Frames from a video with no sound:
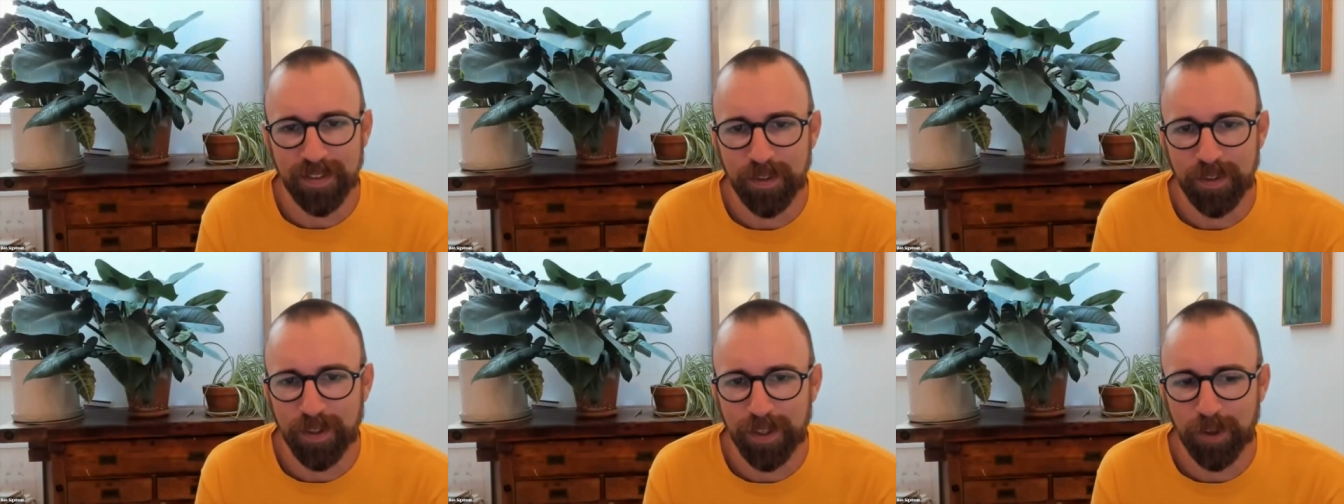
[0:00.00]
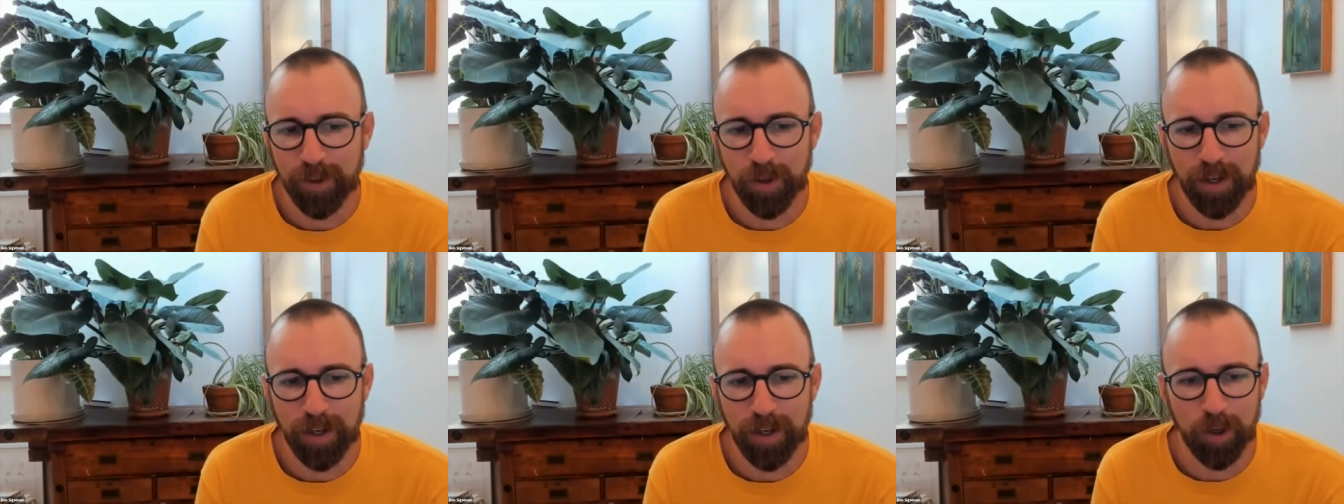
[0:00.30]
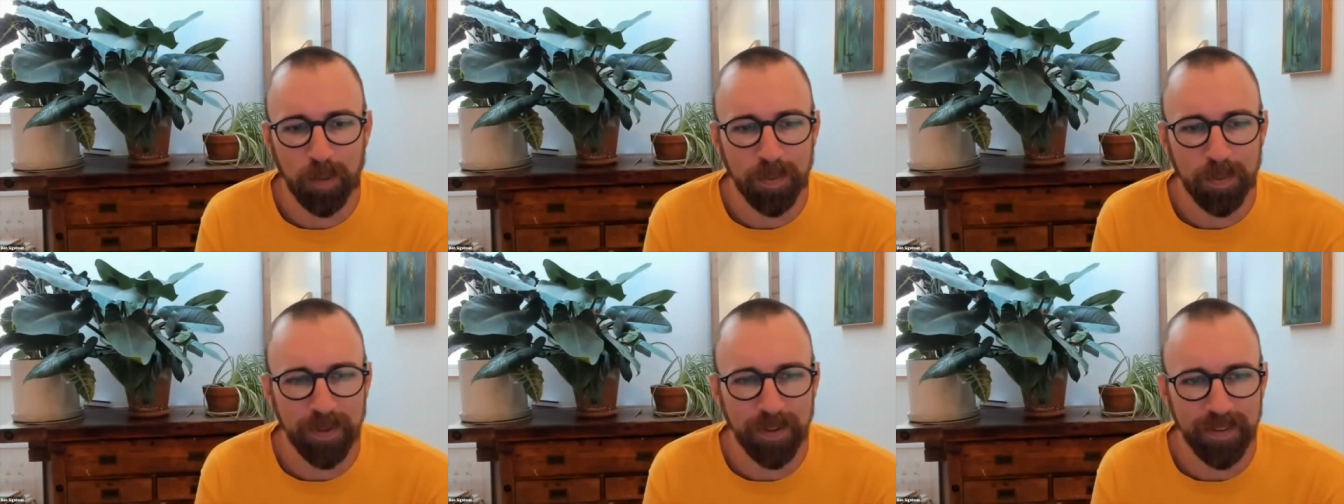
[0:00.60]
I
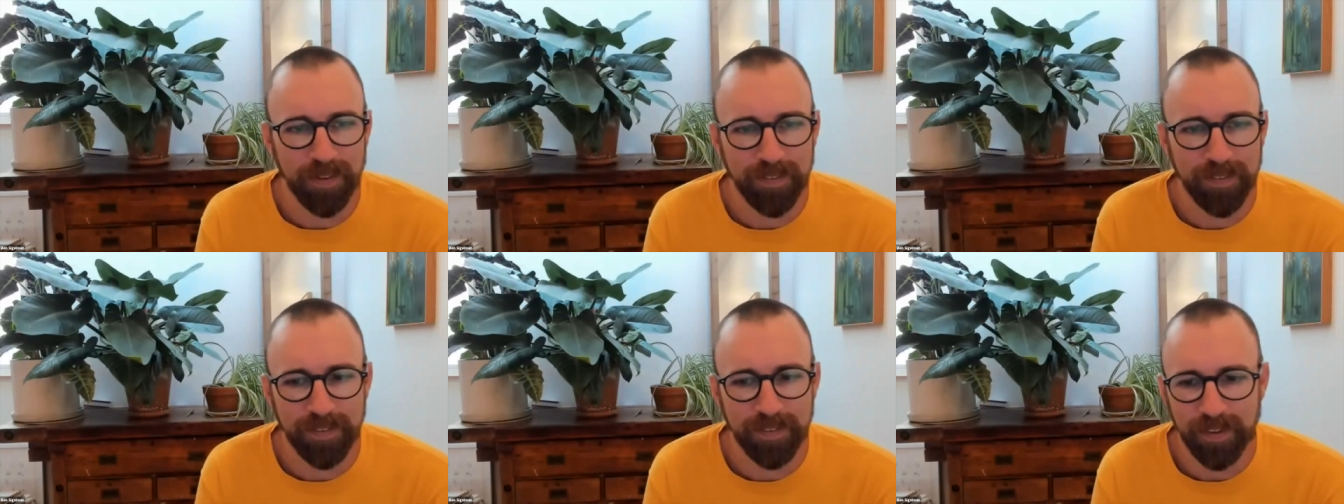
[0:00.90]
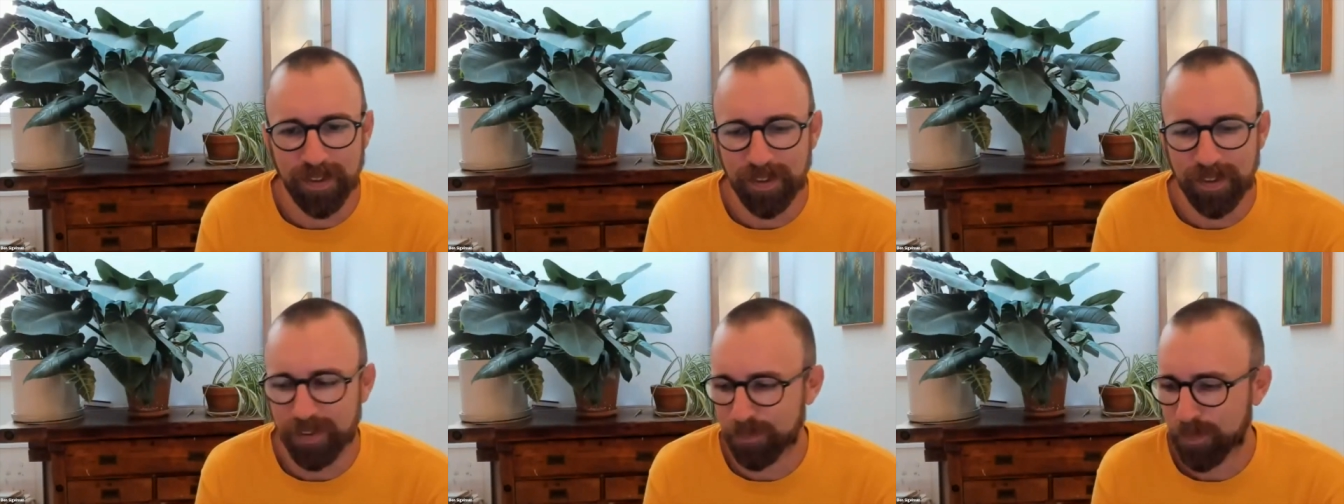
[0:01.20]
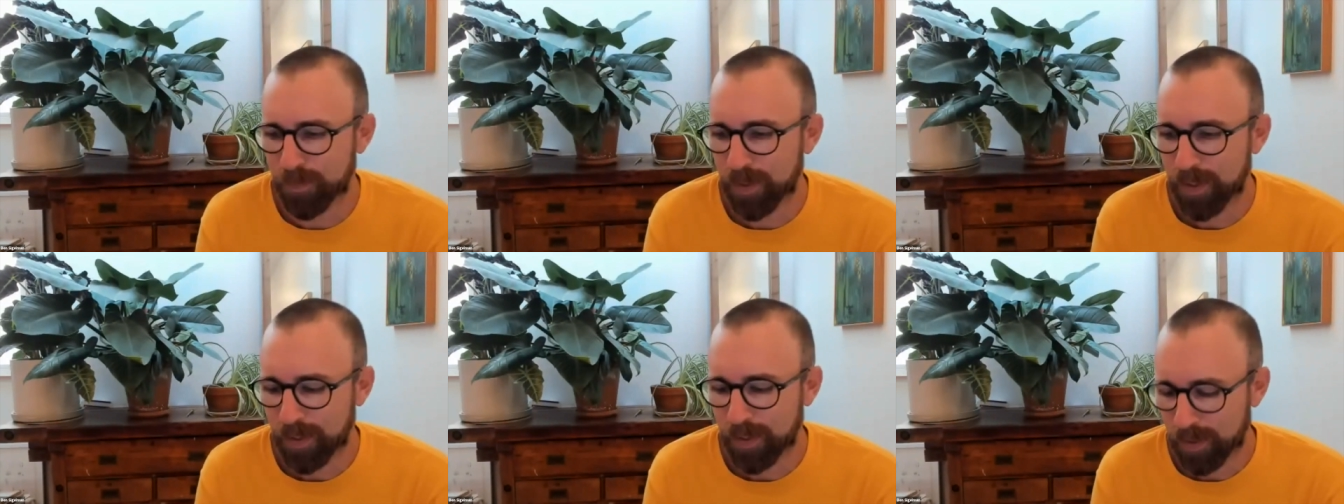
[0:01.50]
hope it is.
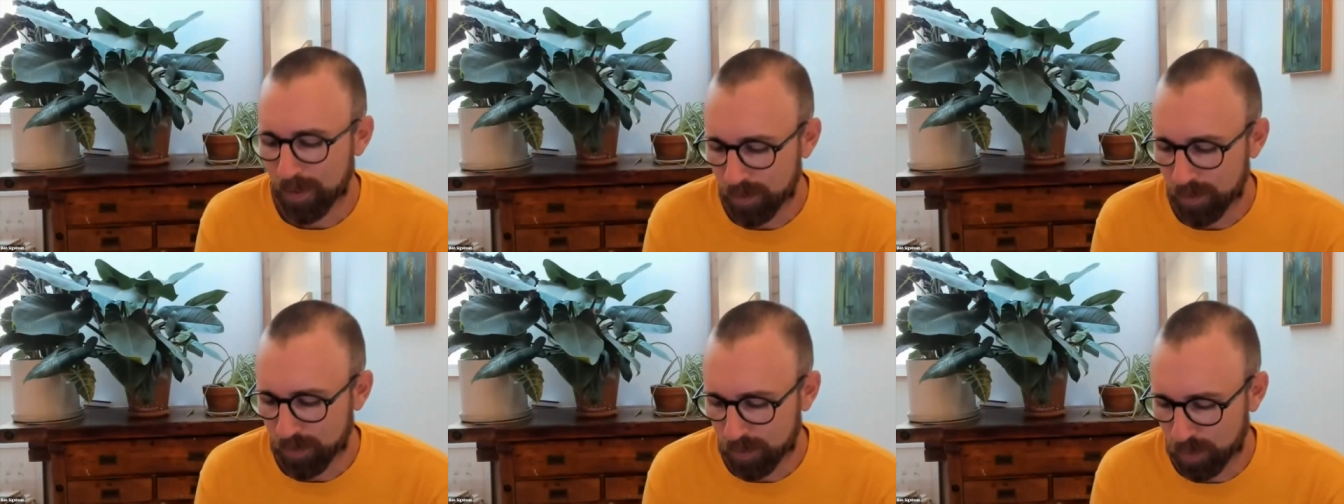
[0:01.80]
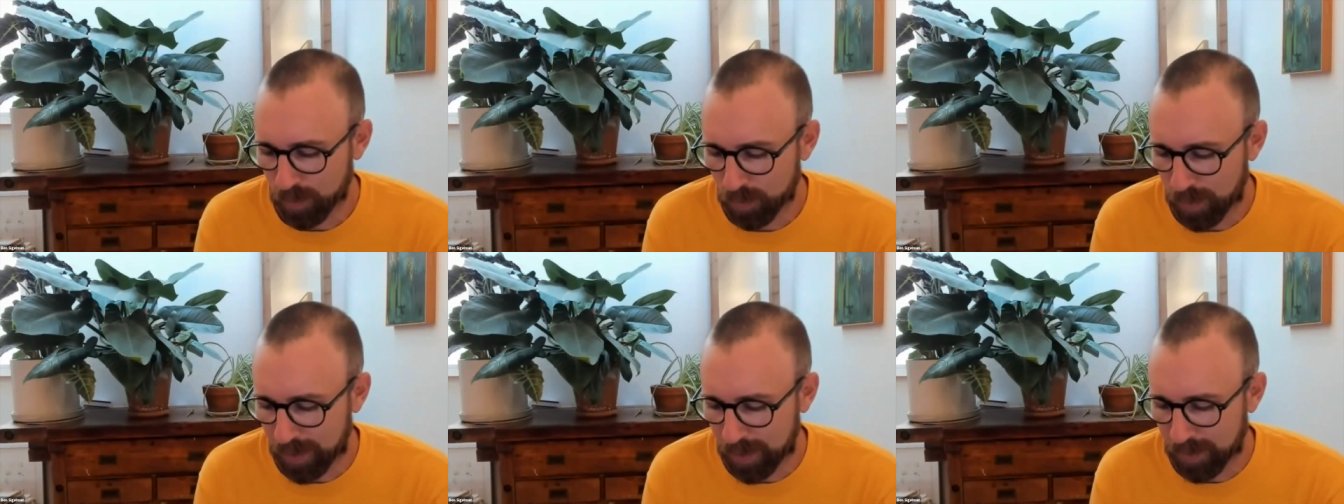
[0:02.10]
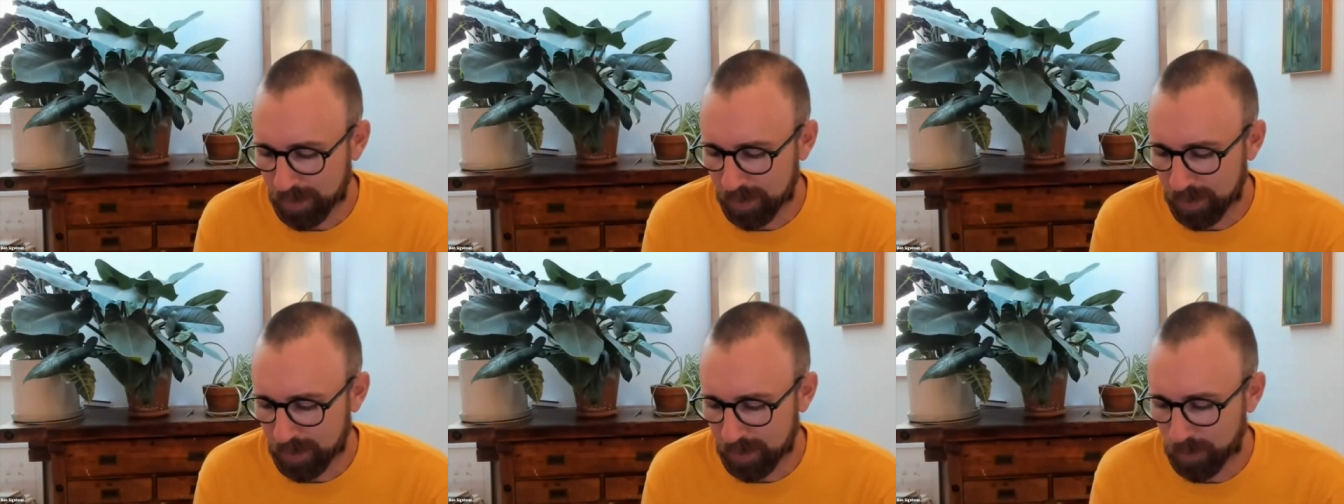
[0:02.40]
So
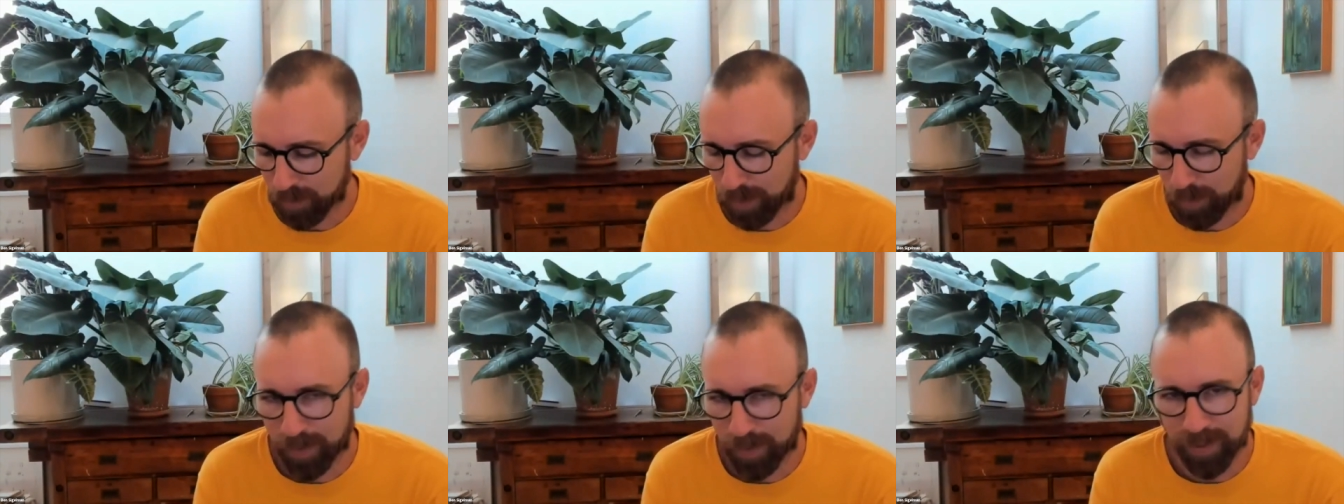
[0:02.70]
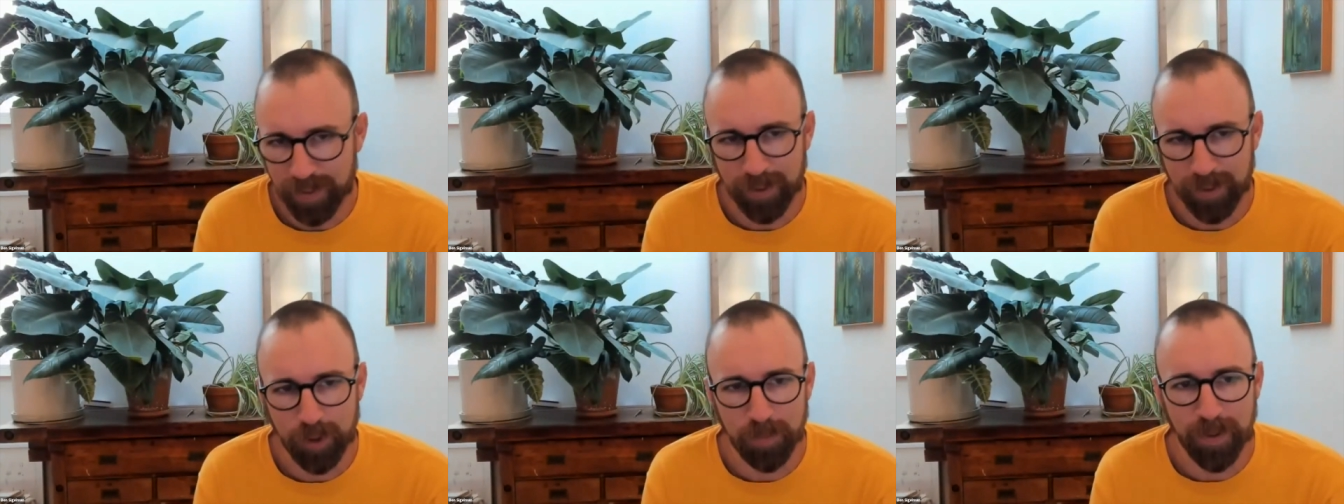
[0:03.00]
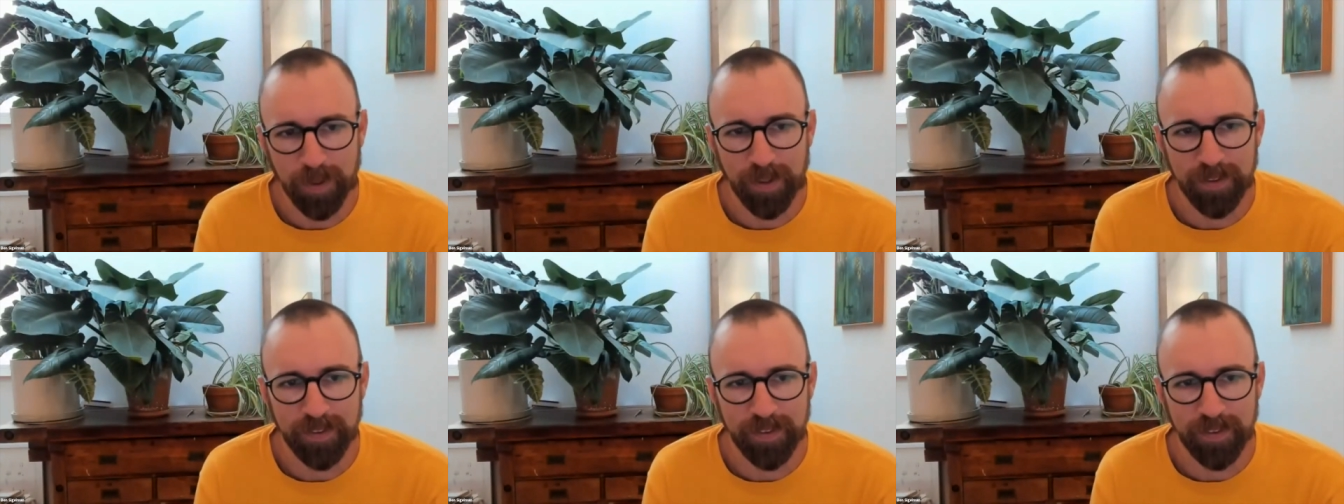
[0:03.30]
anything you all want to hear about,